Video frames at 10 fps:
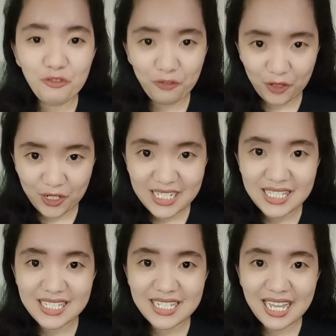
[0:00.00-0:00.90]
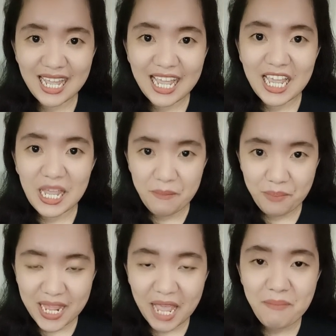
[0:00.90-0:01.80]
First, in
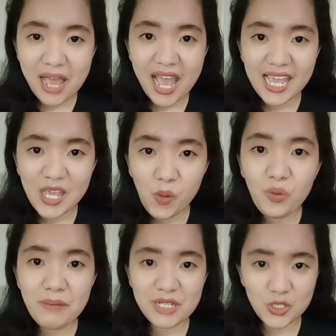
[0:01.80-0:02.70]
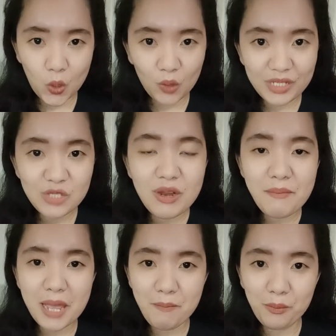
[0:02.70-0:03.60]
BMI, we must always
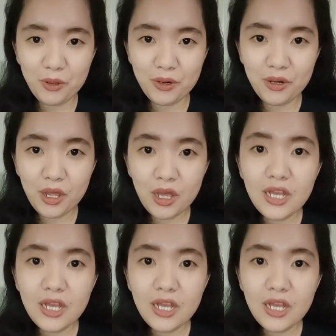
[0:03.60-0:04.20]
remember